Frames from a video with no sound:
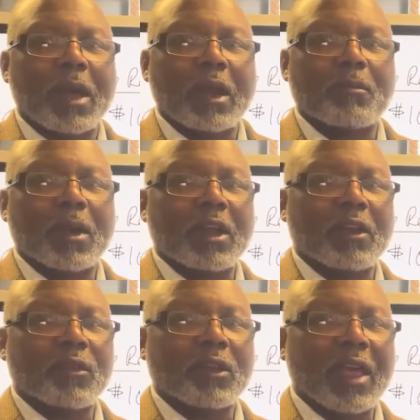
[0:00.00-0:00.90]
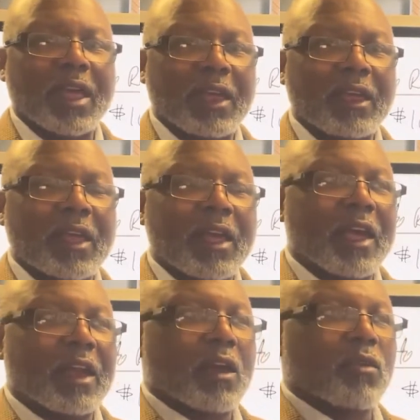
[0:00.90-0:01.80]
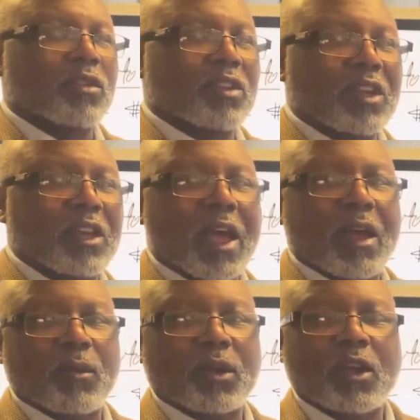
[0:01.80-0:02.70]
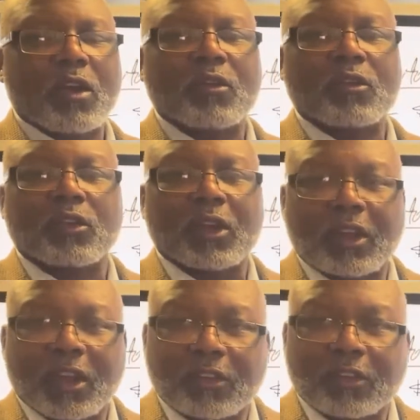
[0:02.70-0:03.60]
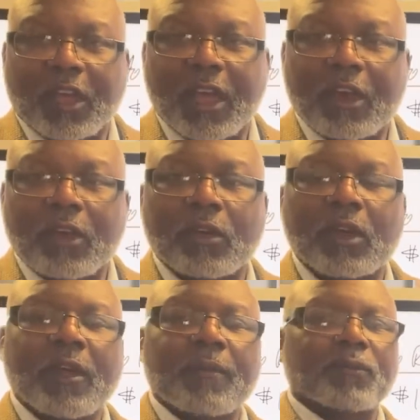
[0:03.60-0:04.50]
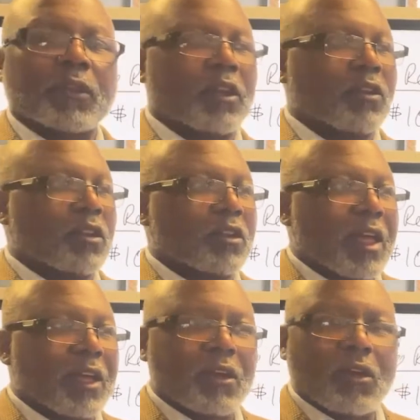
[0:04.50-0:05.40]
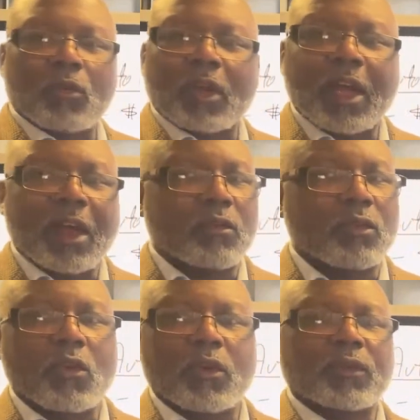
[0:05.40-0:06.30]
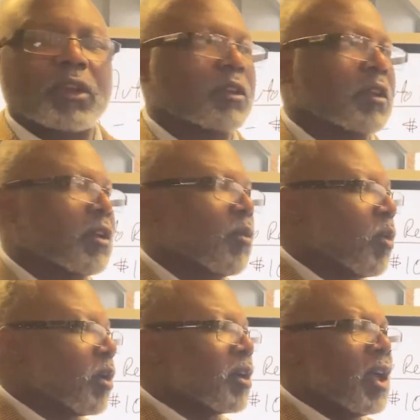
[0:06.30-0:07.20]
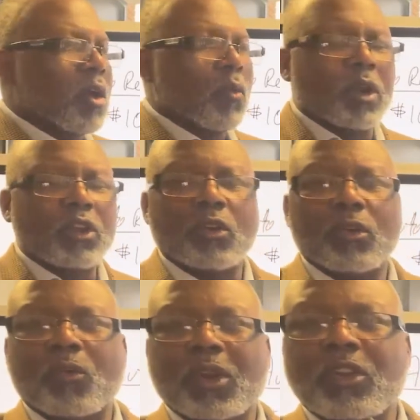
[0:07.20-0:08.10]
of money every day and I don't see that return. So they get scared and they're just like, okay, I don't know if this is going to work. When you